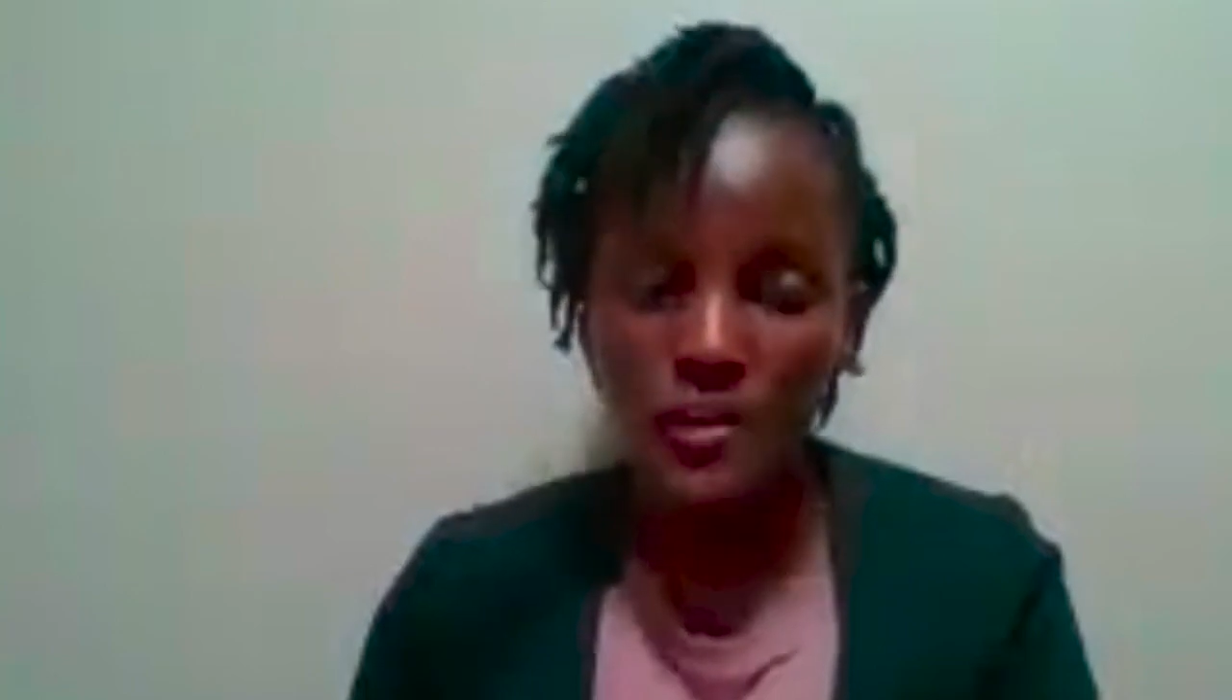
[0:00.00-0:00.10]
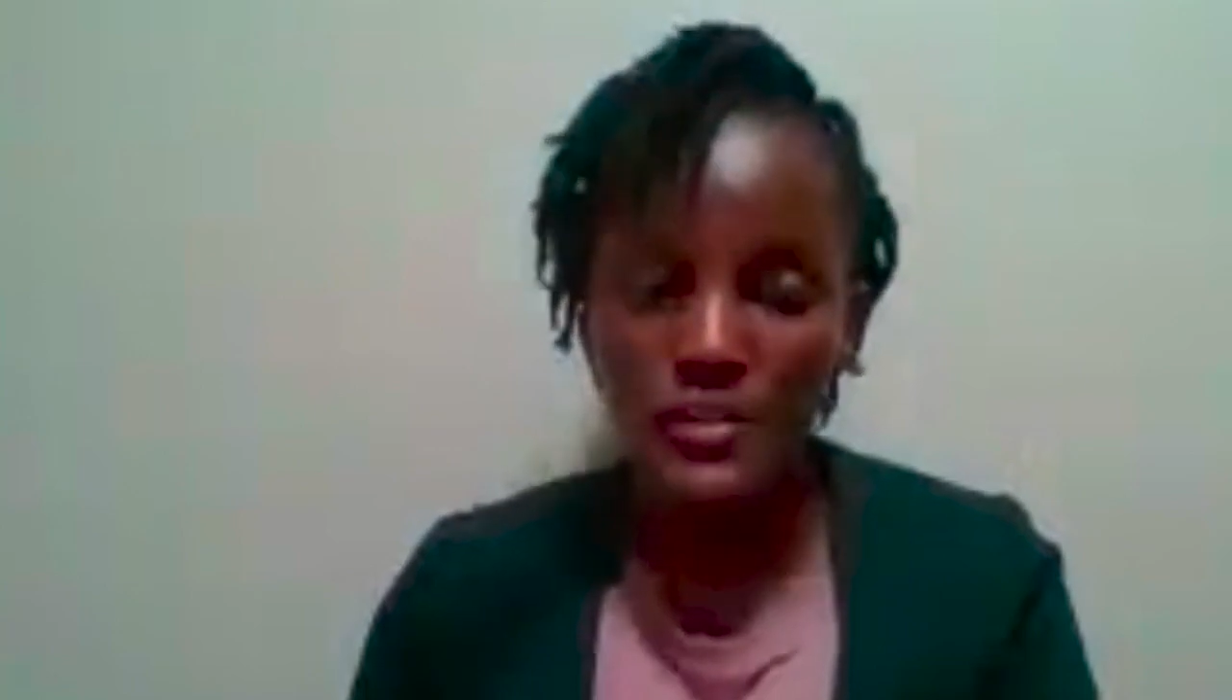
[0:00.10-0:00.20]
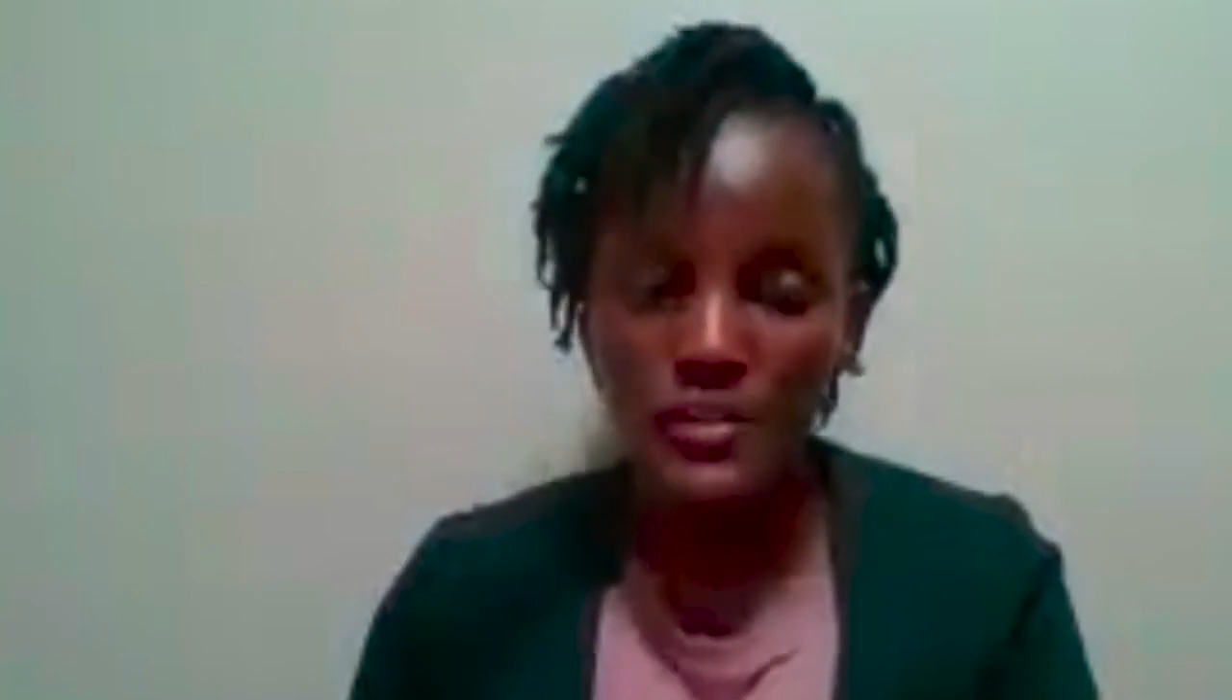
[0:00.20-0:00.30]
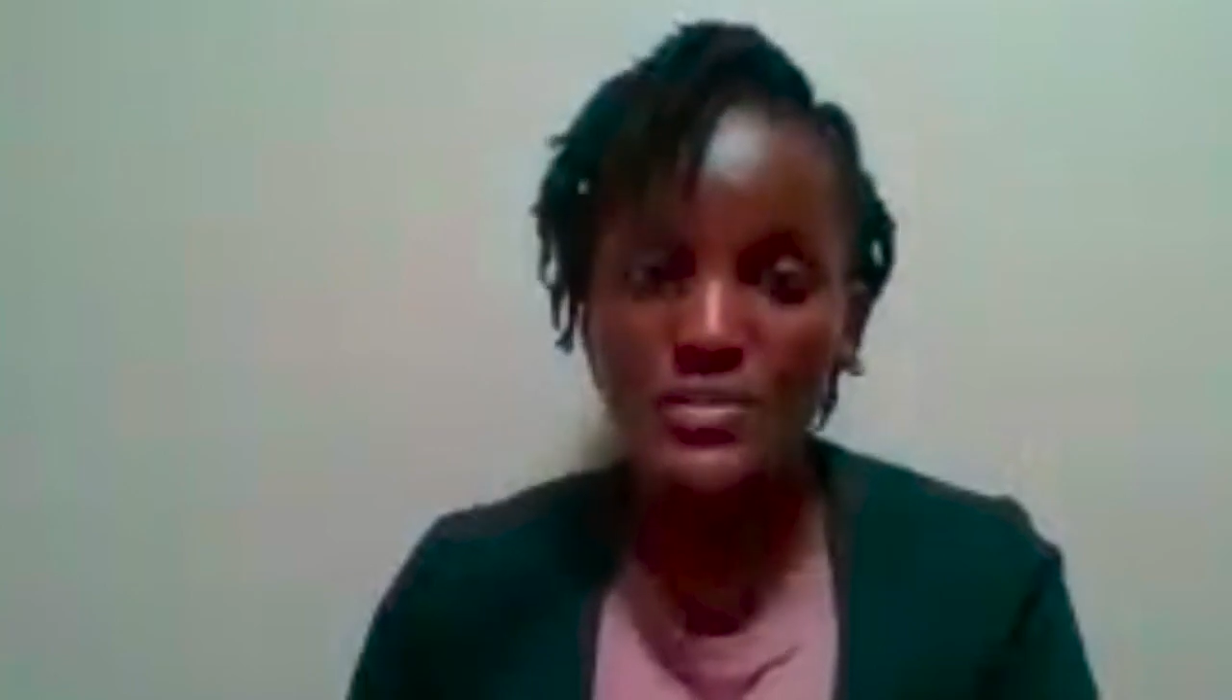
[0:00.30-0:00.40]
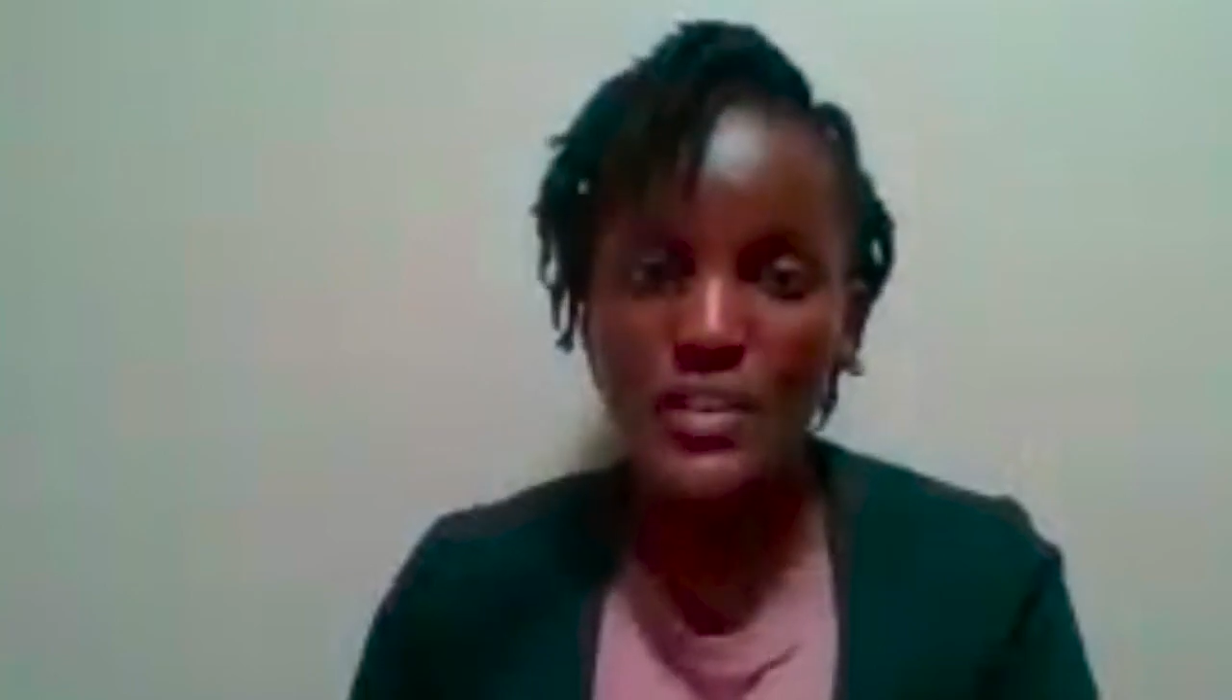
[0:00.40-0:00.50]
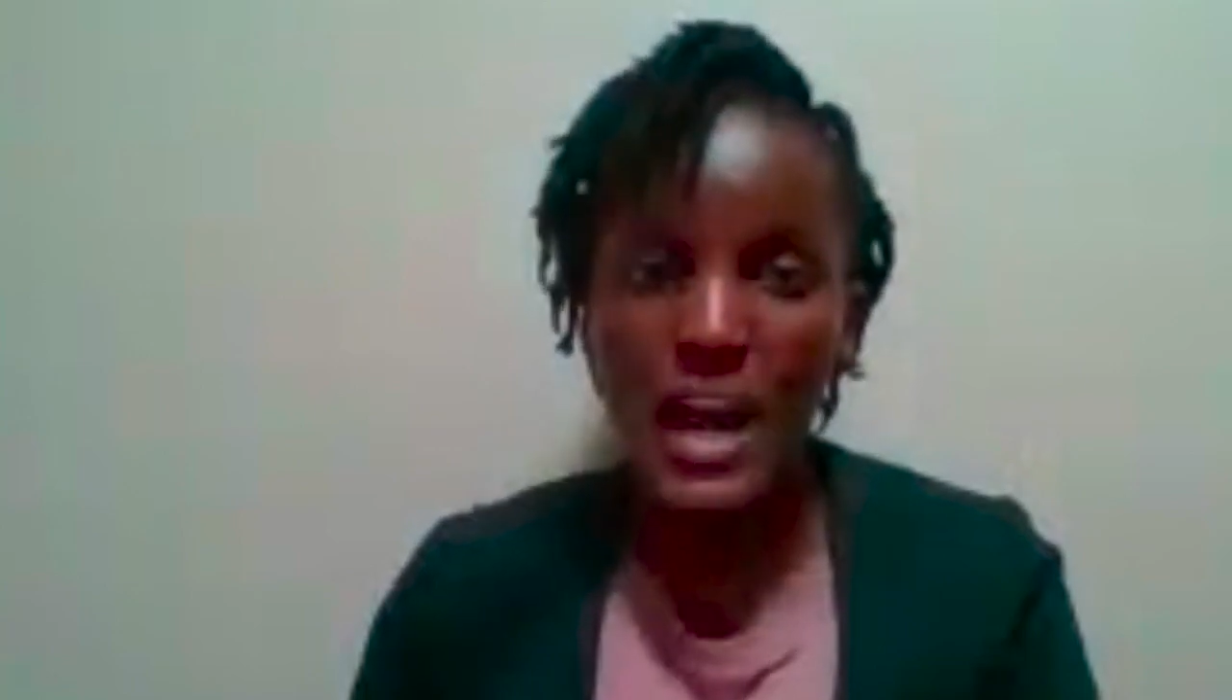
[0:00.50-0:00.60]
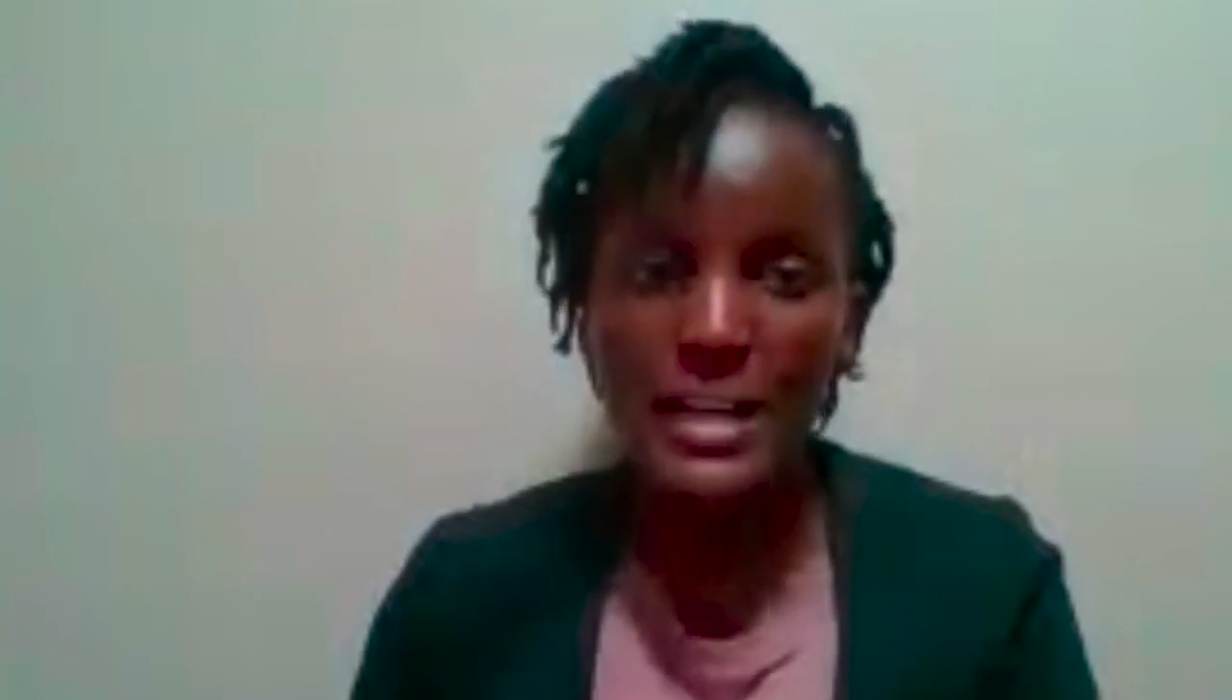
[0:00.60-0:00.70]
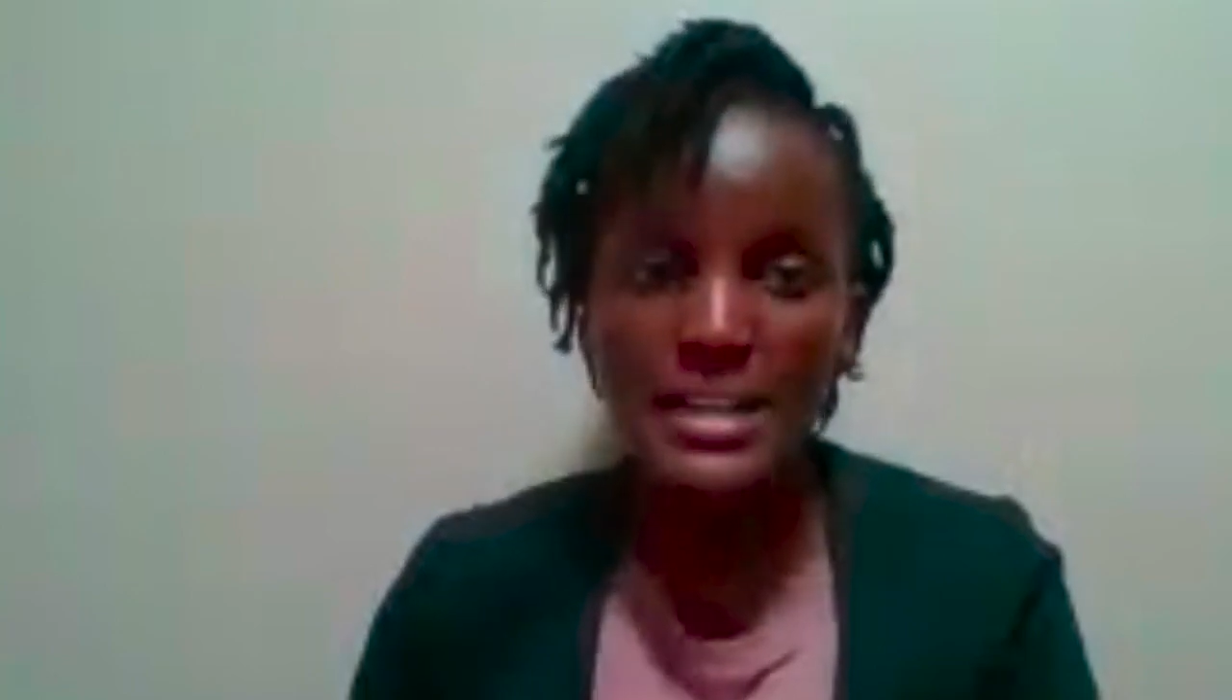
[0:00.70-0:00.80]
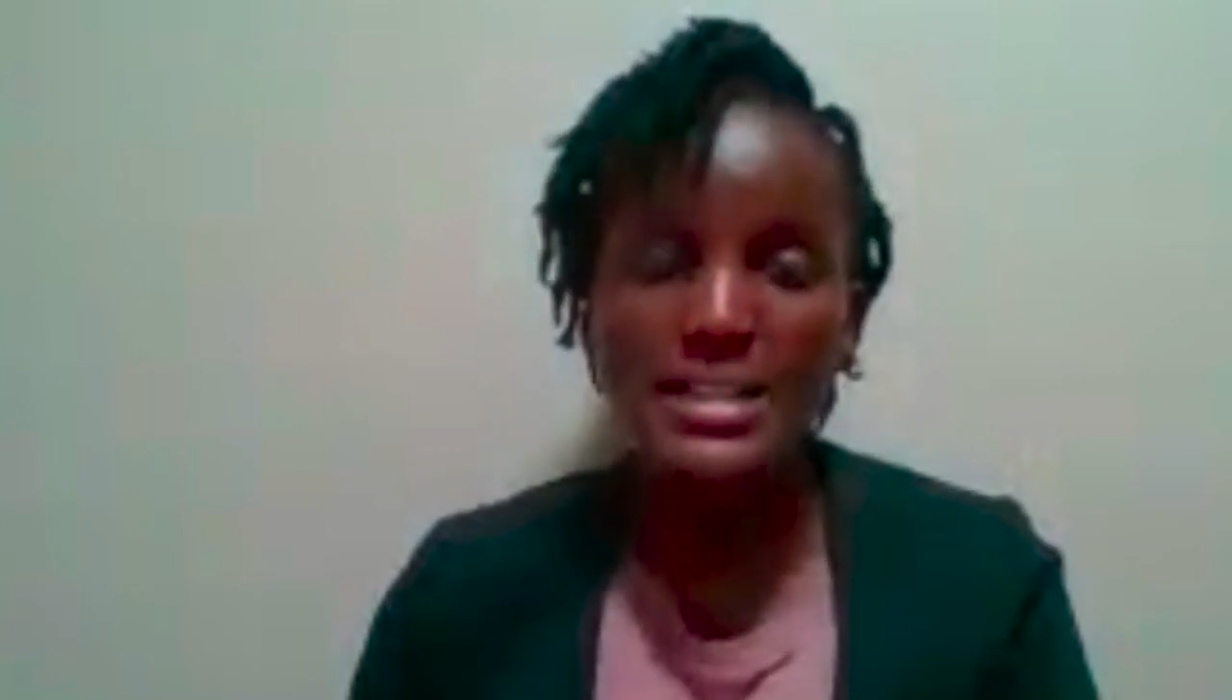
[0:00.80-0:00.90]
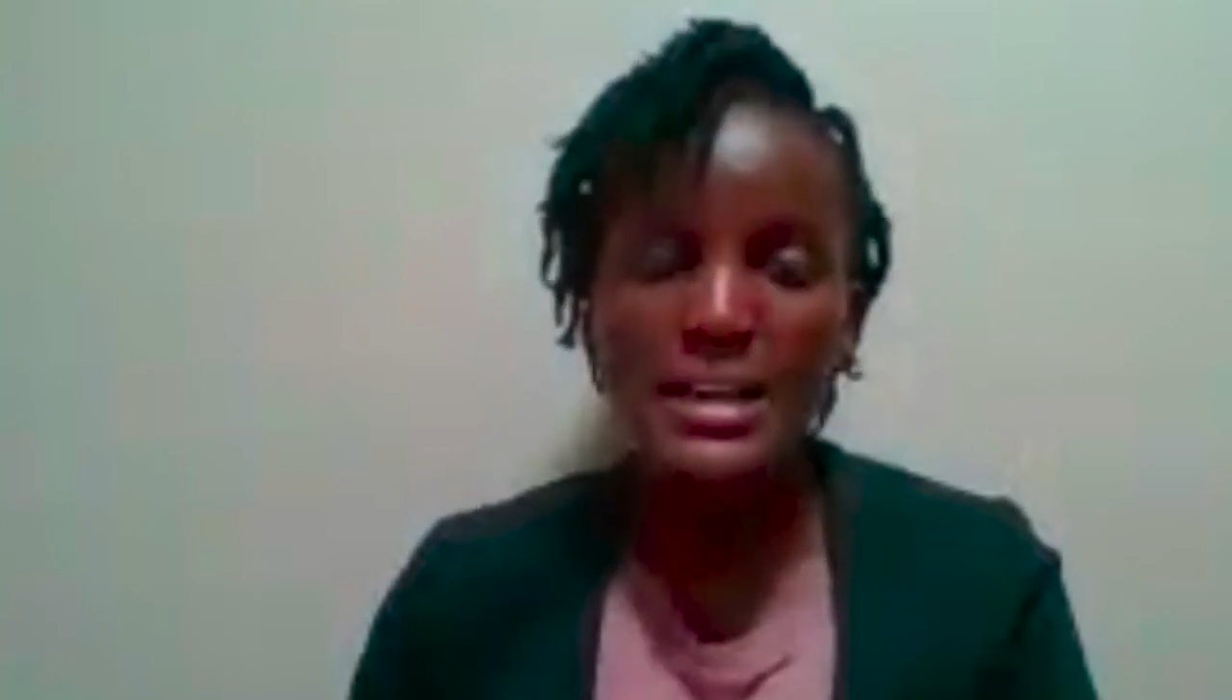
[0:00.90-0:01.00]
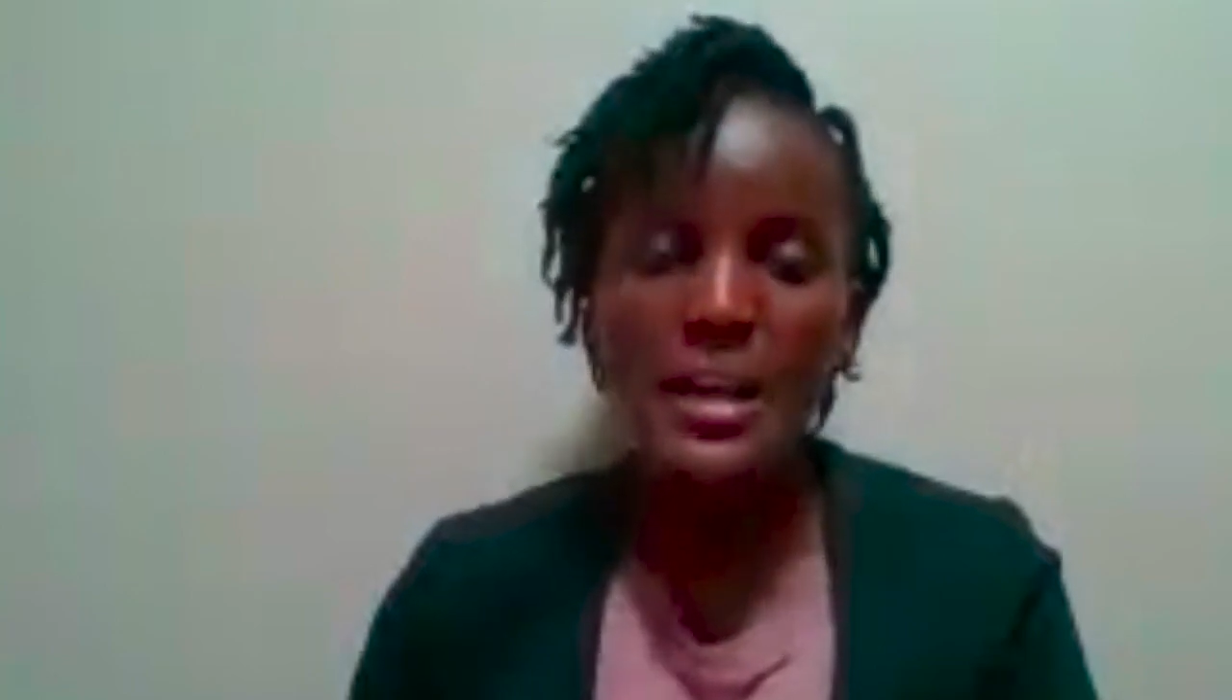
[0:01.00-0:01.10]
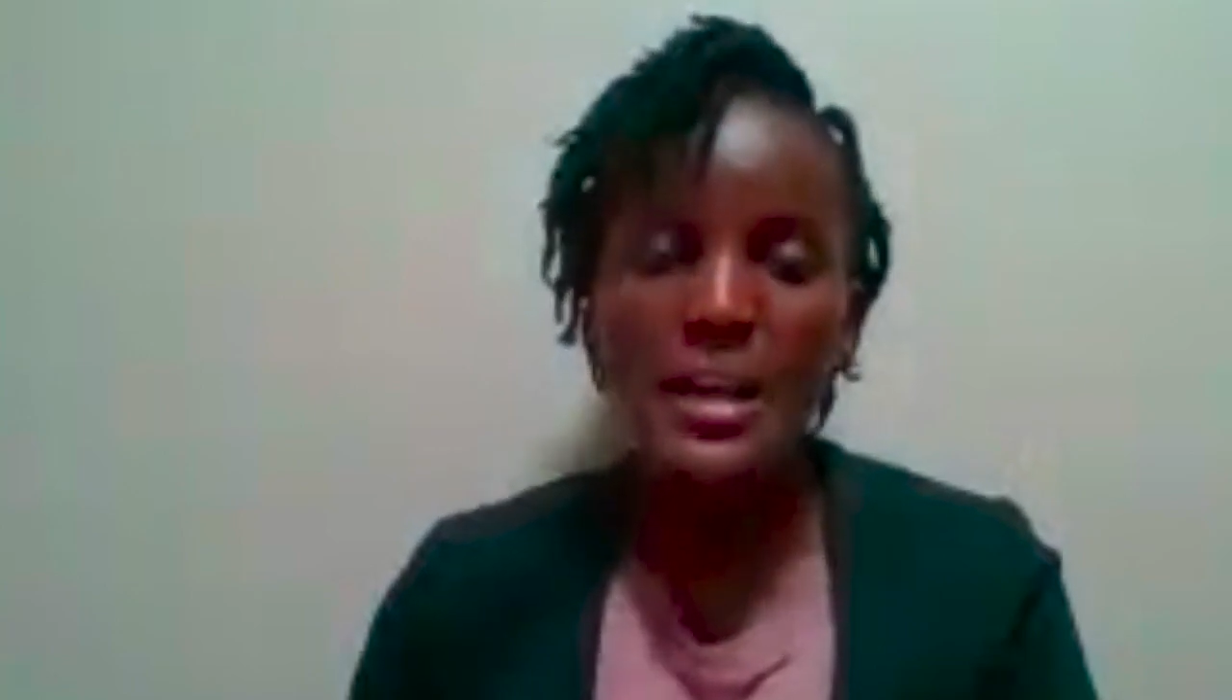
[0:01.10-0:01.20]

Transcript: among the top,